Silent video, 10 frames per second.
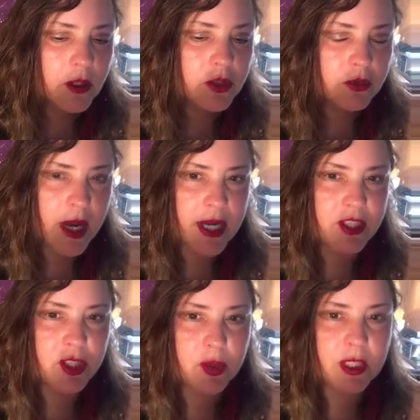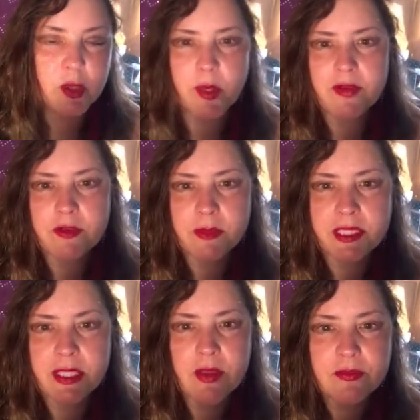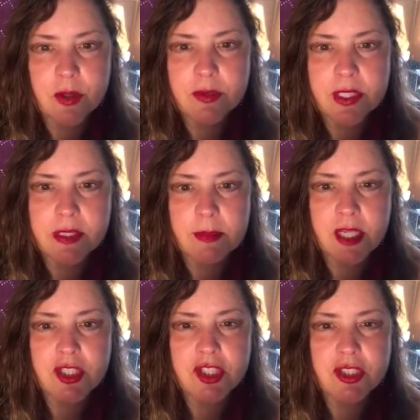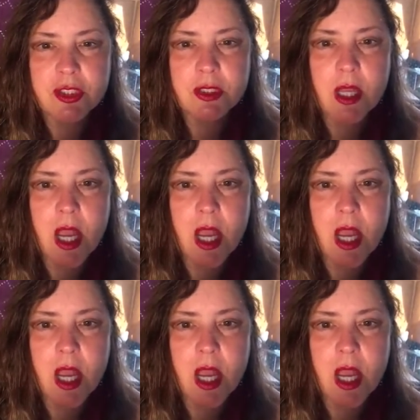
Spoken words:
Try to get away from the cell phones as much.